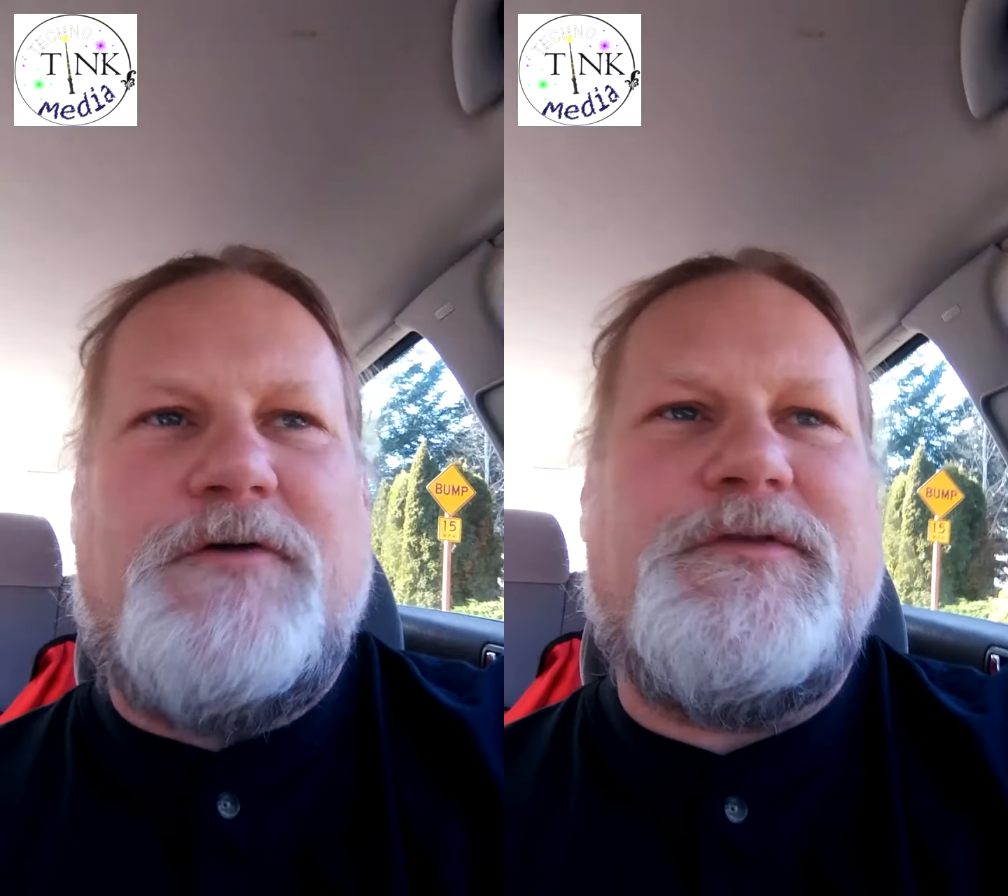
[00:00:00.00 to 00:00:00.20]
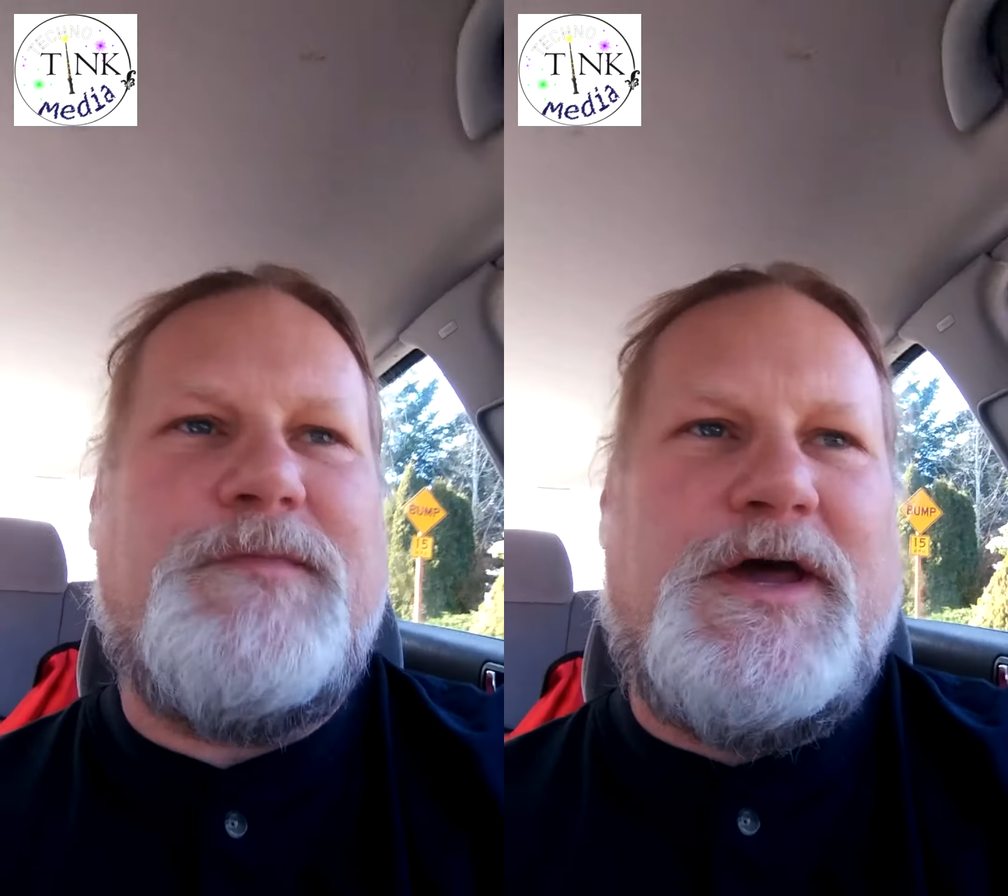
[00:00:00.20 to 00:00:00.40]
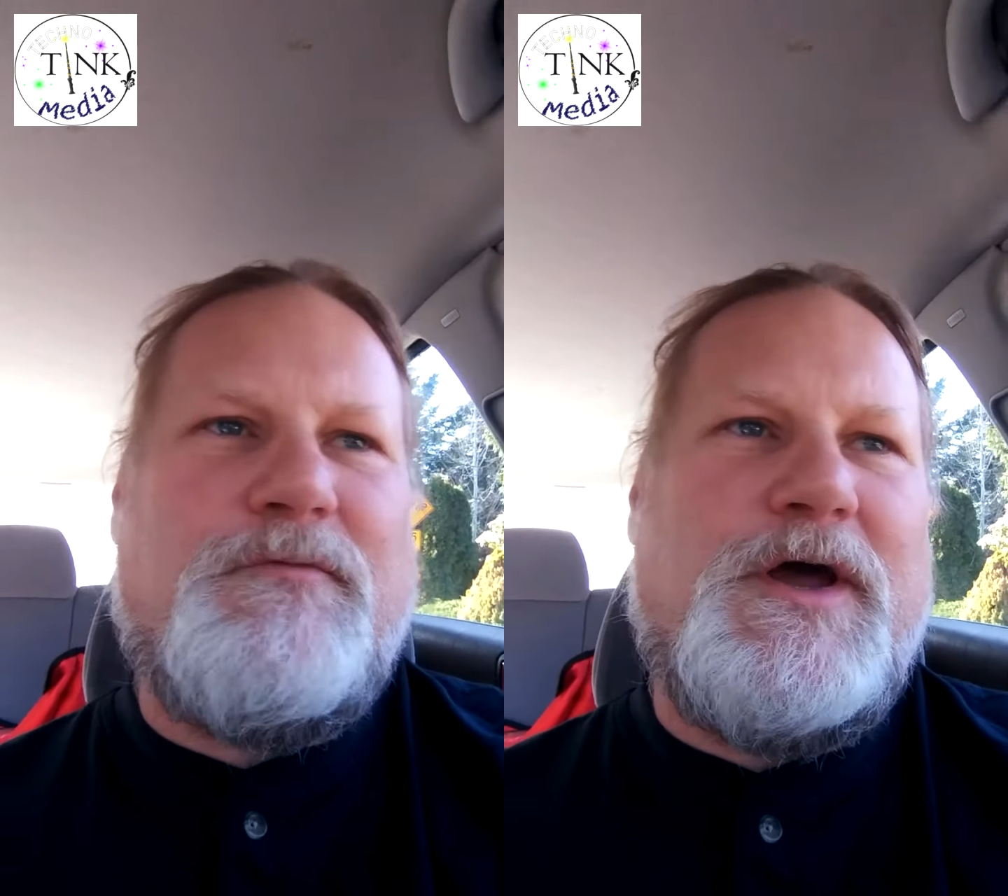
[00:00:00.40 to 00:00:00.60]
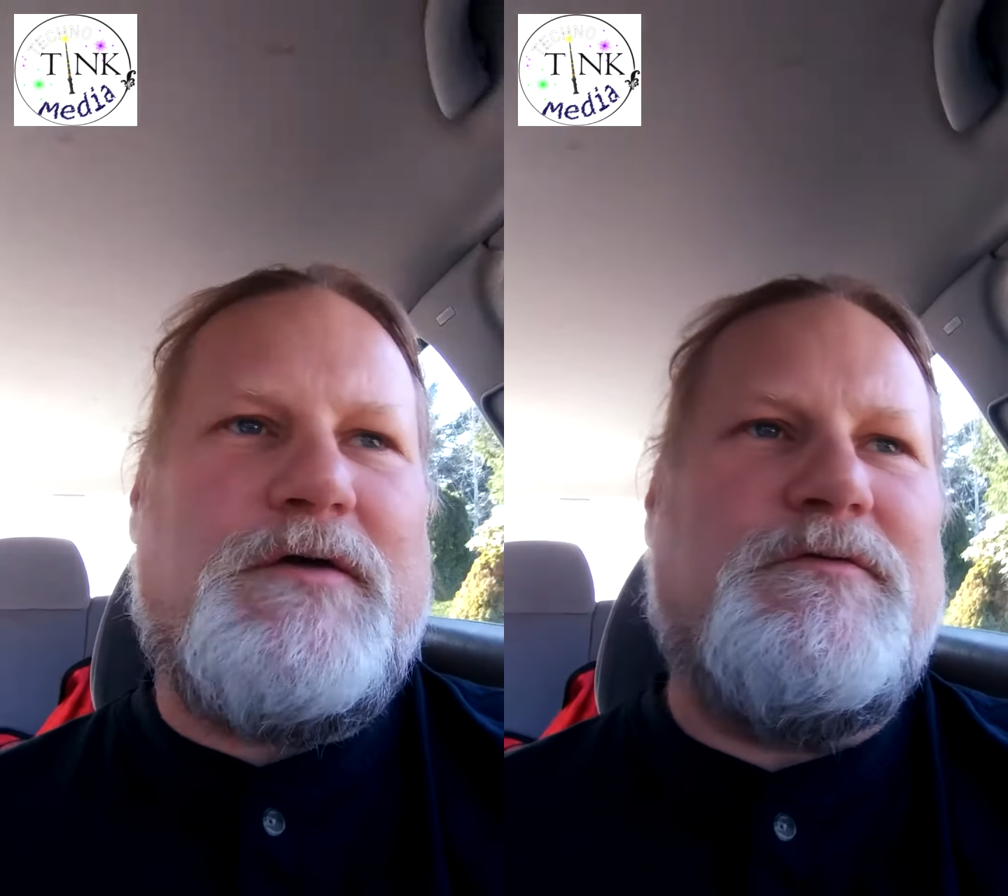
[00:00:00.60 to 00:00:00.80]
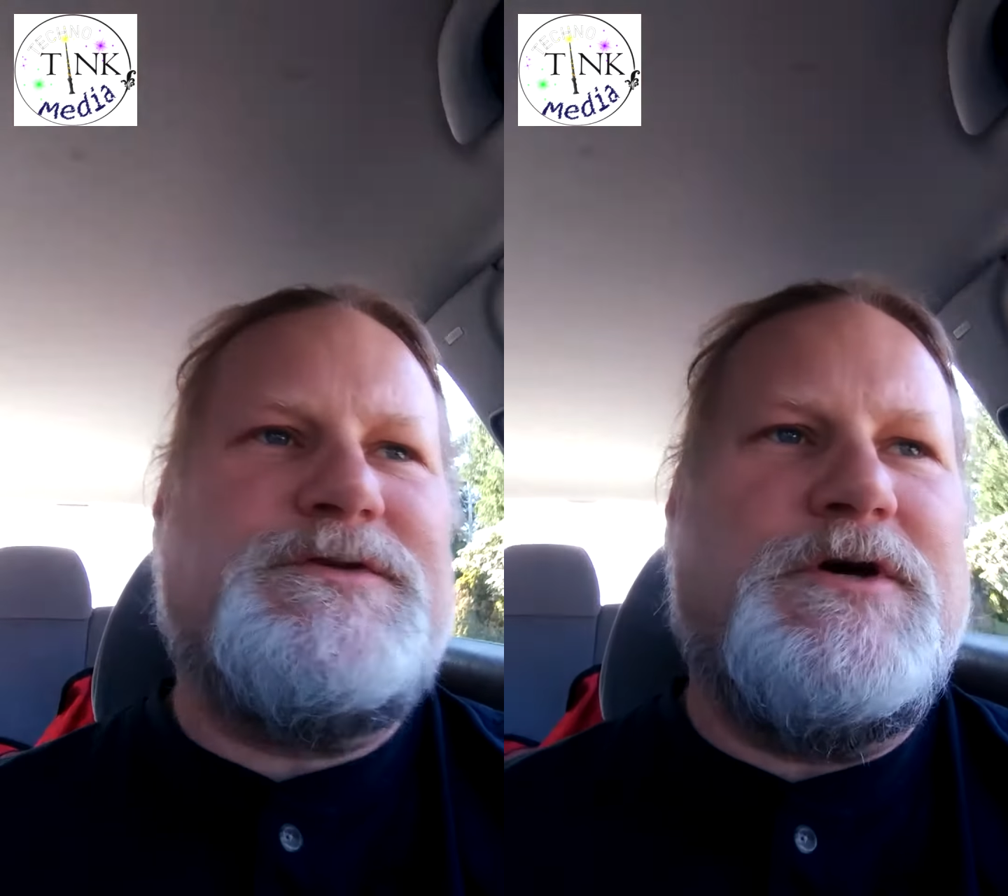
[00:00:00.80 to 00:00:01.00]
off the
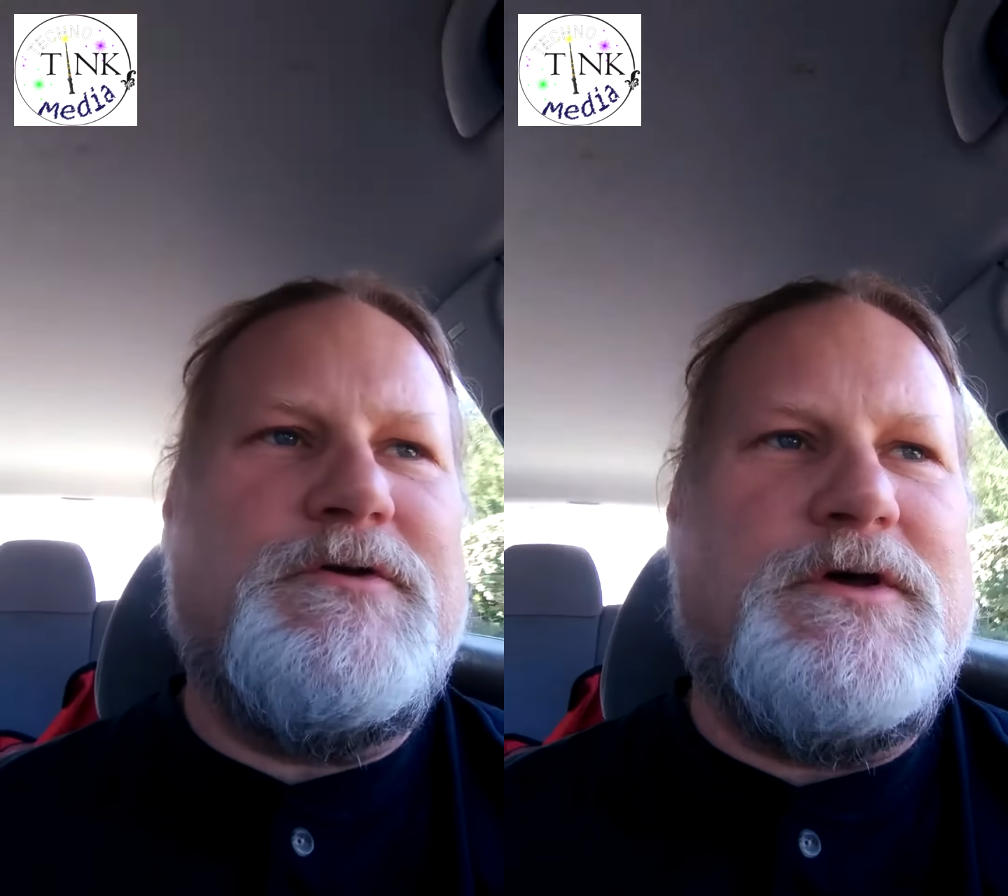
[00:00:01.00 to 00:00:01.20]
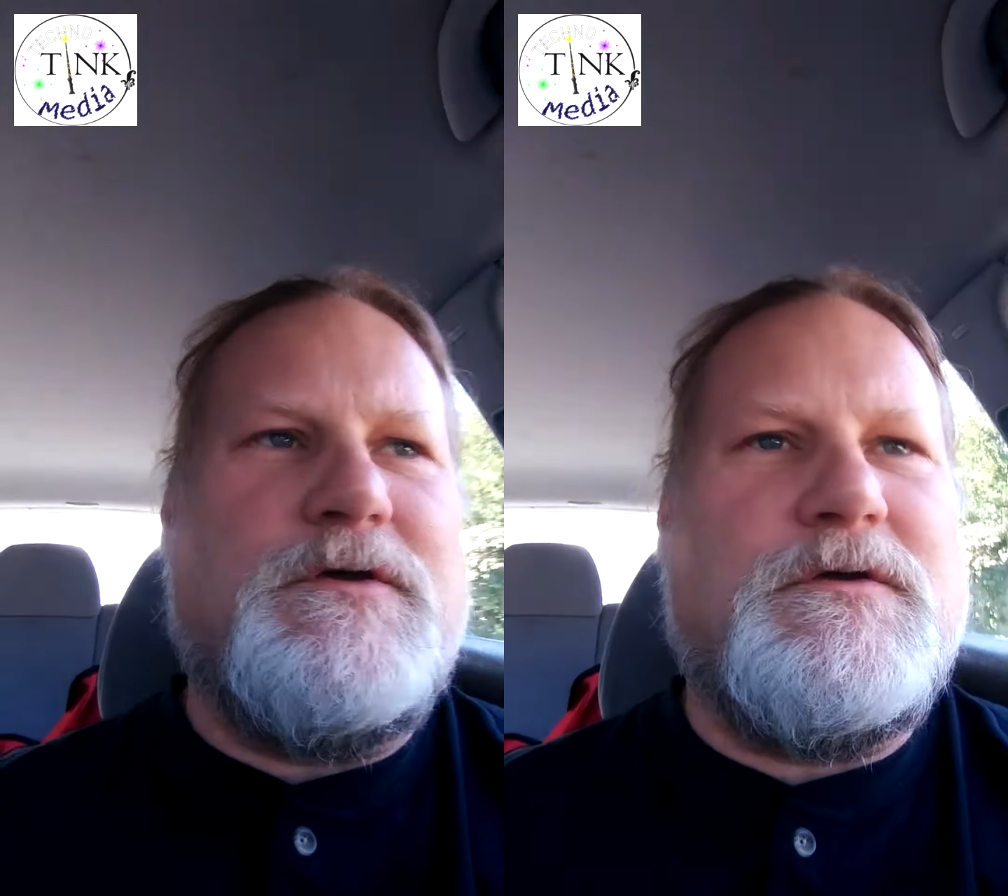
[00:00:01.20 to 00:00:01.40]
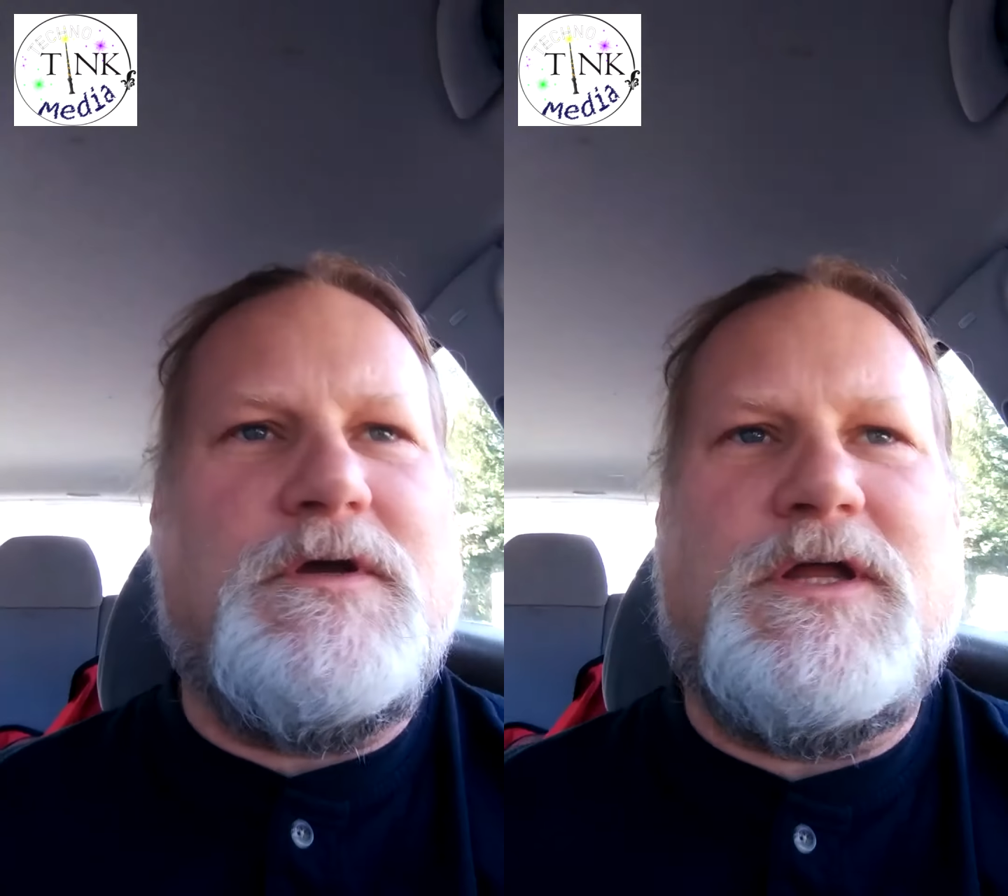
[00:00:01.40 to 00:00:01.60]
bandwagon with soda.